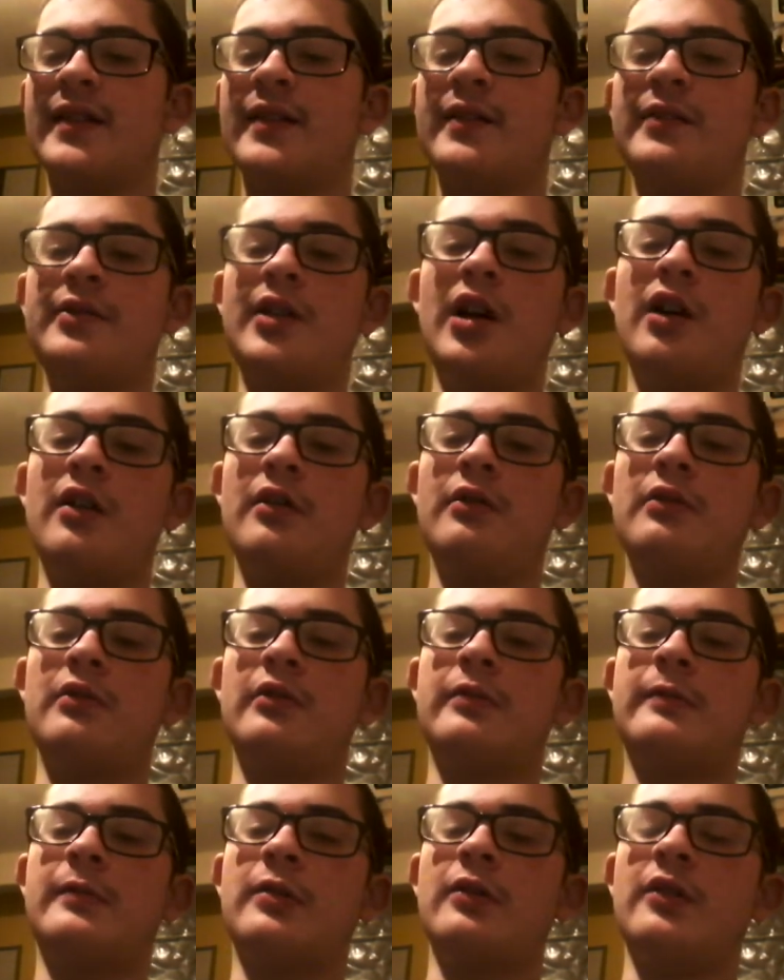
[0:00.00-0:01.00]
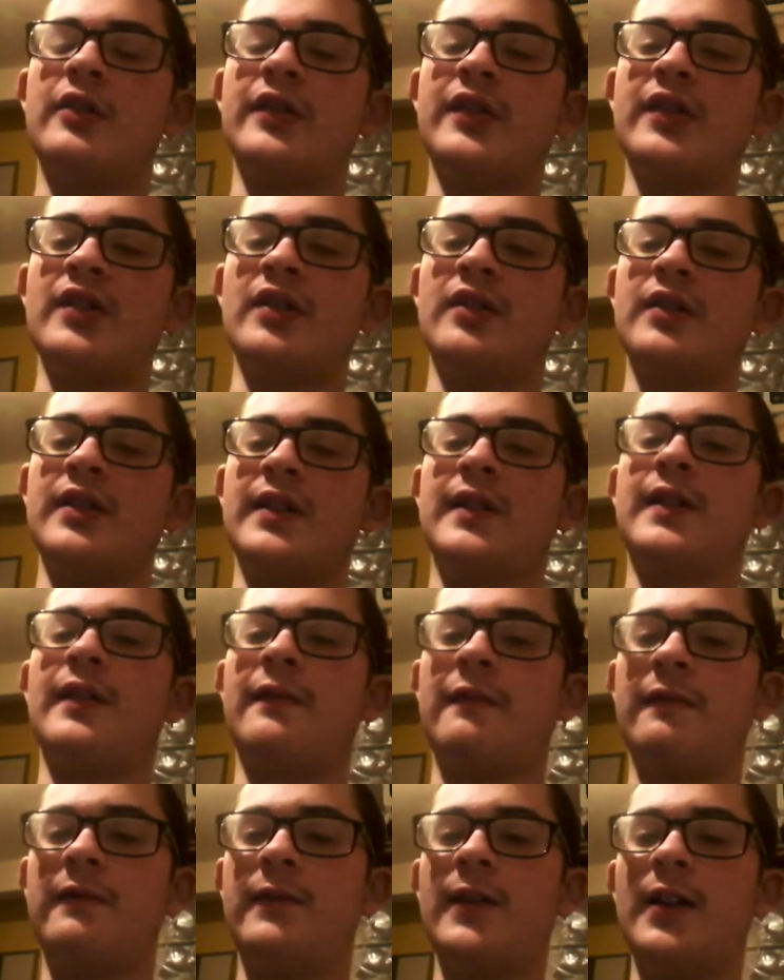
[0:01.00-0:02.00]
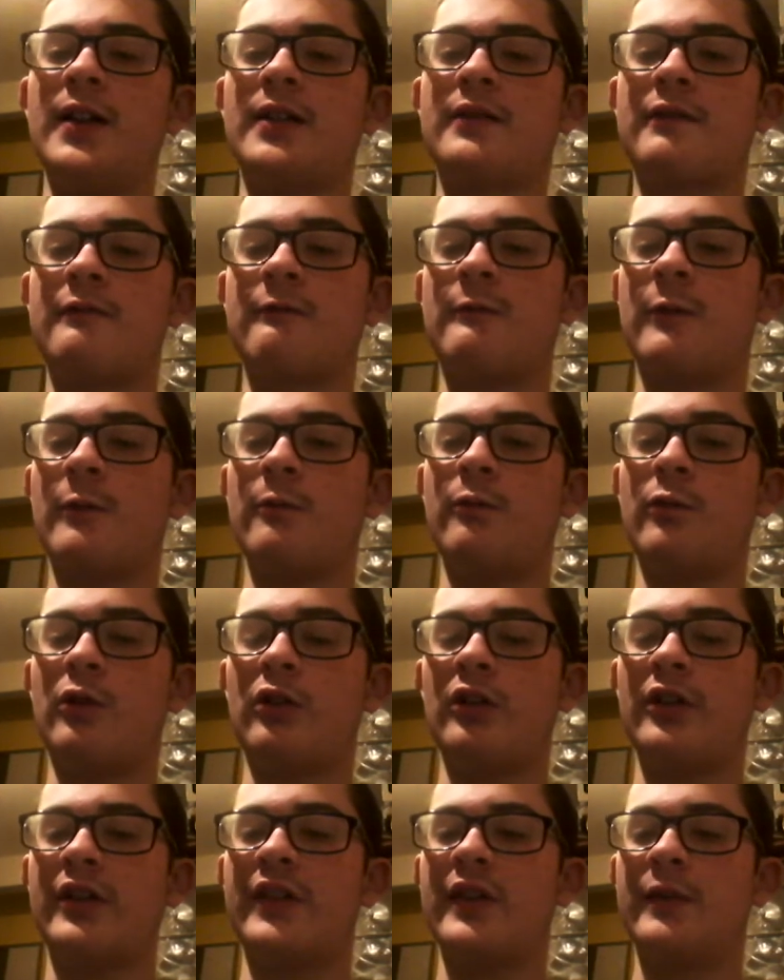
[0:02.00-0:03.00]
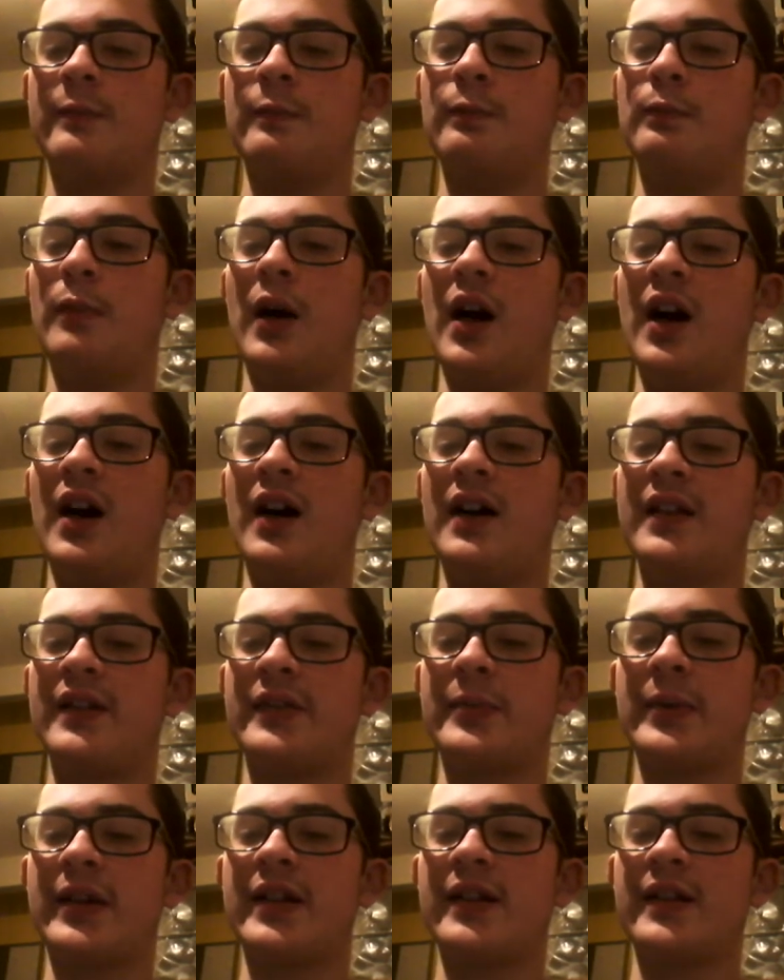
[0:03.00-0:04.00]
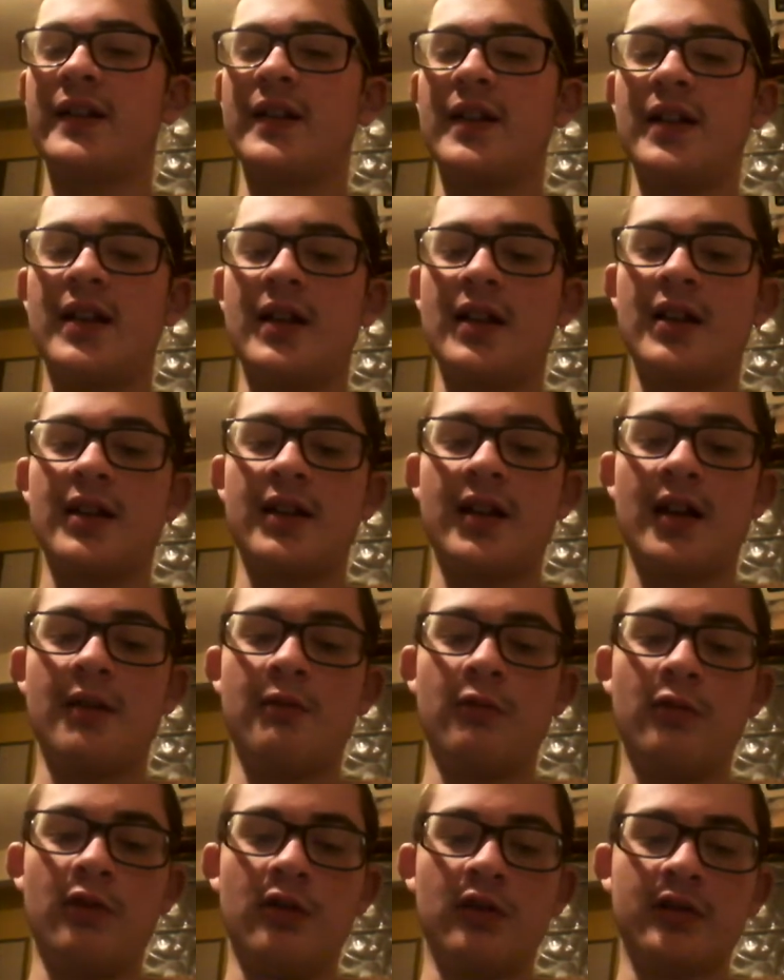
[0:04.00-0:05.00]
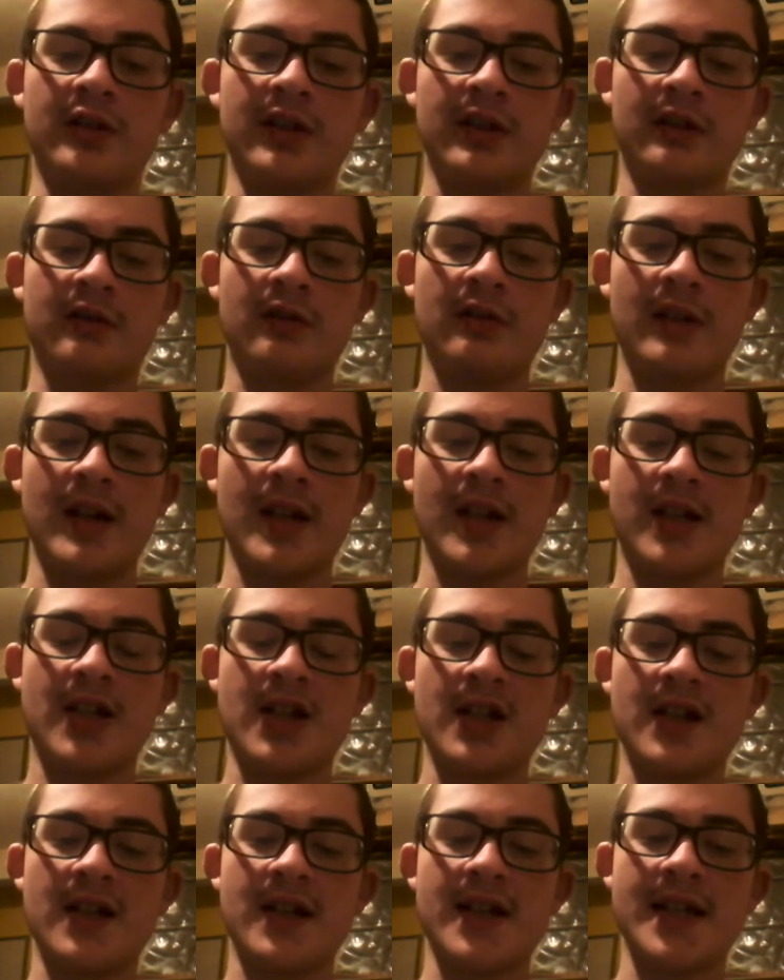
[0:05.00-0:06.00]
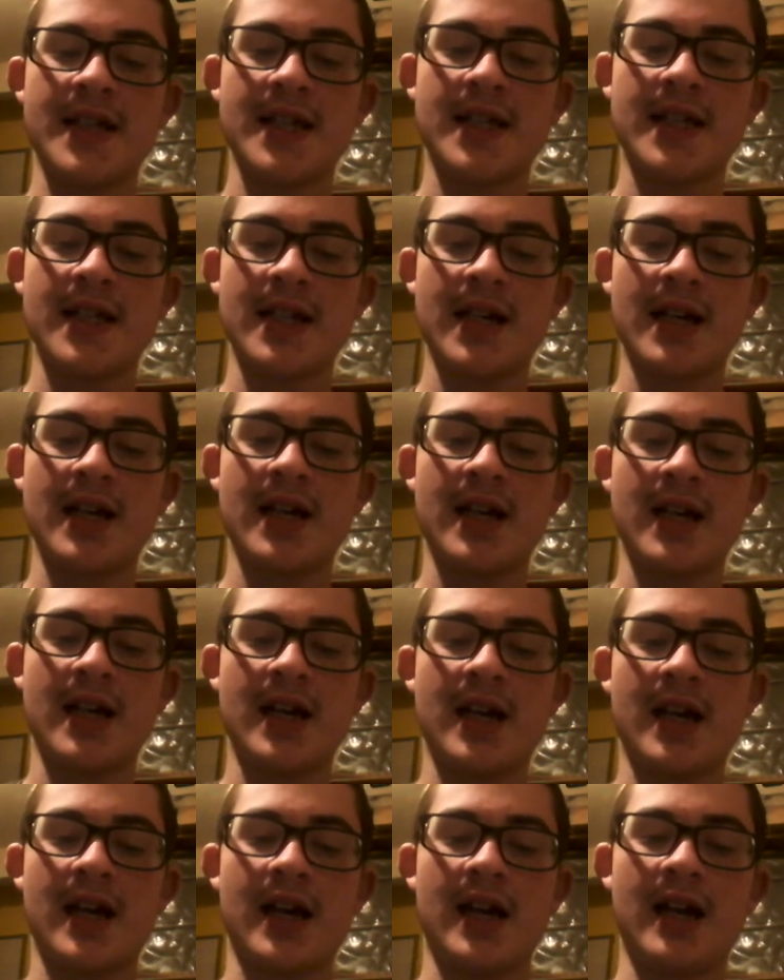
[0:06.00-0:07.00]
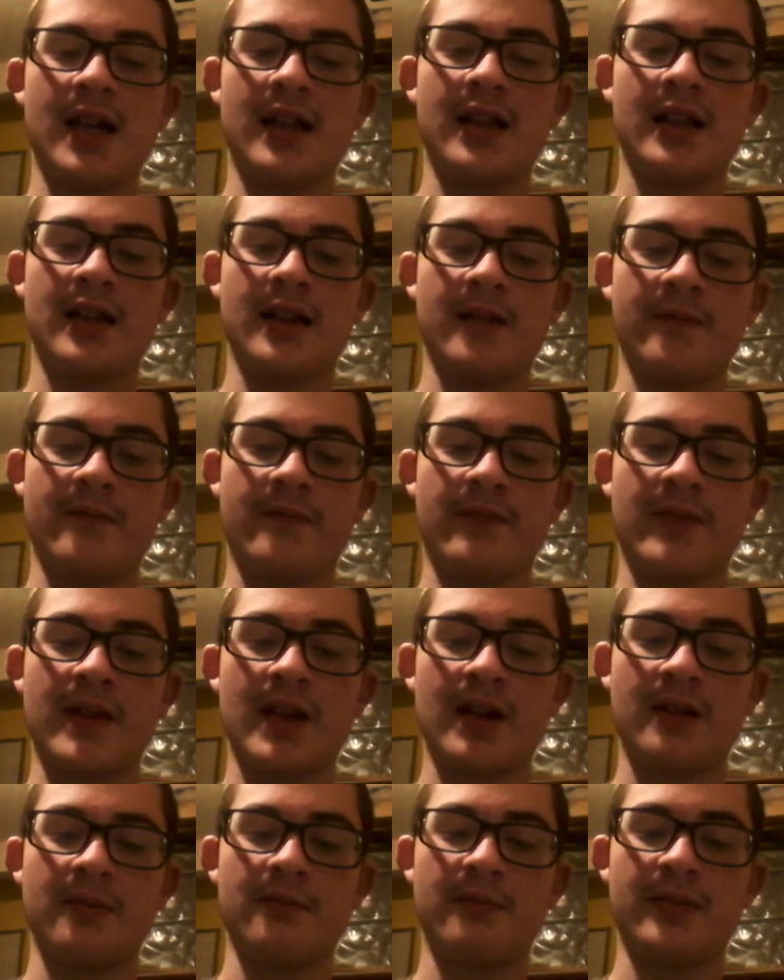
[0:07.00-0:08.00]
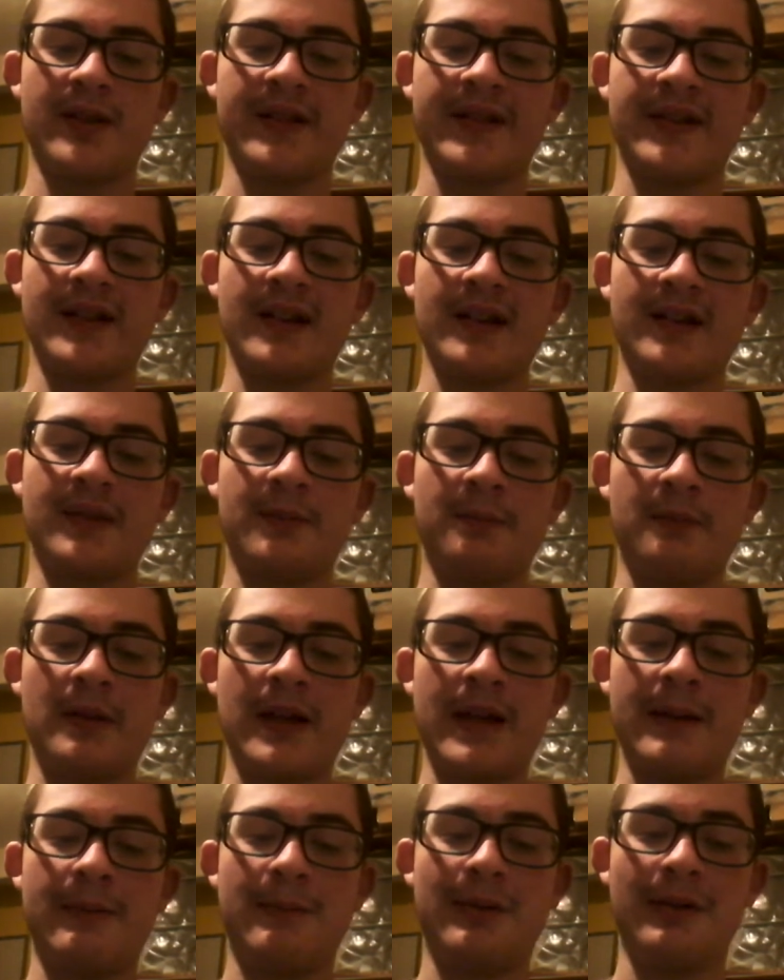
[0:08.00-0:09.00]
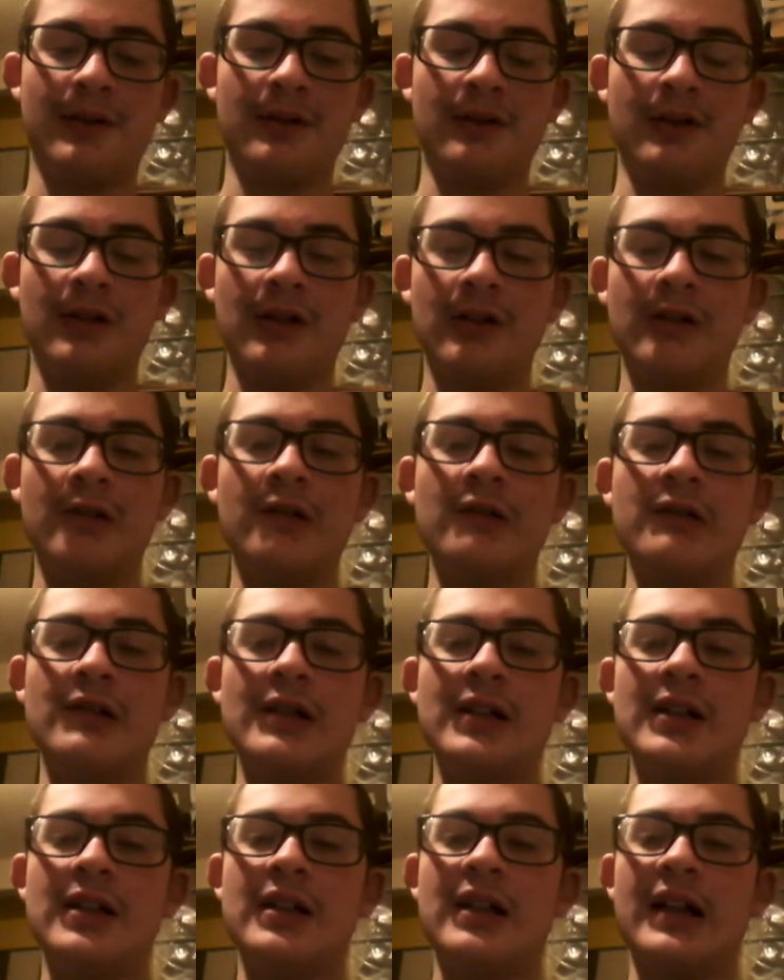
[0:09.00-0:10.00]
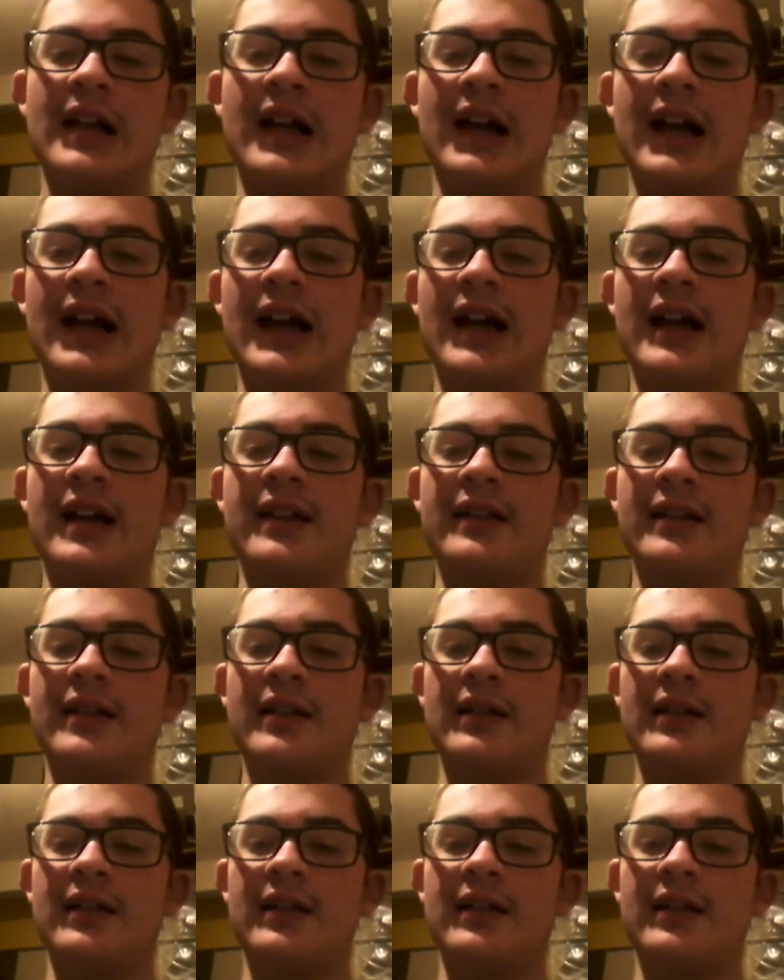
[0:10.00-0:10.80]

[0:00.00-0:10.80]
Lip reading: No, of course not, it's the Flood from Wars of Mars, because they're water creatures and they can possess people and